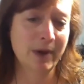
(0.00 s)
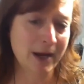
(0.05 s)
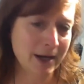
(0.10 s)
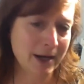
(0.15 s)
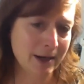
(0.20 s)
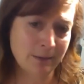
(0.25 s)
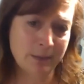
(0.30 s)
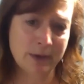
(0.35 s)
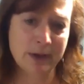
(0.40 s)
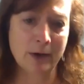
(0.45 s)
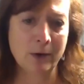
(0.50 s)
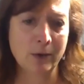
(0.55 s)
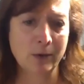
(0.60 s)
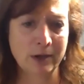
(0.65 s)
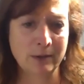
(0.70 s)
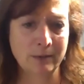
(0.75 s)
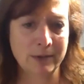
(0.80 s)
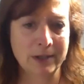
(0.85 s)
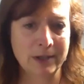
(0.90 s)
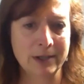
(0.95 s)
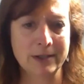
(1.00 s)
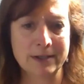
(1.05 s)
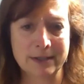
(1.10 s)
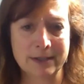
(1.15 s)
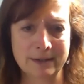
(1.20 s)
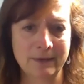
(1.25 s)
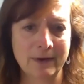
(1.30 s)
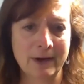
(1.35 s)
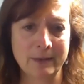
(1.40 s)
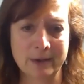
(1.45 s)
pay in bitcoin because
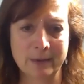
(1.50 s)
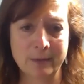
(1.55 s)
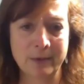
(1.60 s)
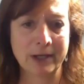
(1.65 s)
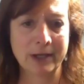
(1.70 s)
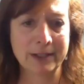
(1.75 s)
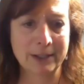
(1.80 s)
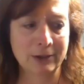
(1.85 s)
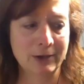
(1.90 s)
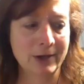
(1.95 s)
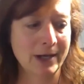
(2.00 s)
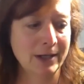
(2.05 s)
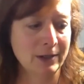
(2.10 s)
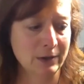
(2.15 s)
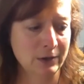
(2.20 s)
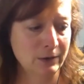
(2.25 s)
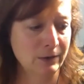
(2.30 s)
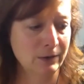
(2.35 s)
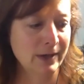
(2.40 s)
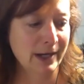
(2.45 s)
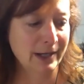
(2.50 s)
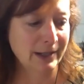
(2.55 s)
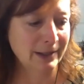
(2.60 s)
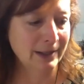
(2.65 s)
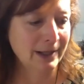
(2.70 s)
this family probably didn't know how to do that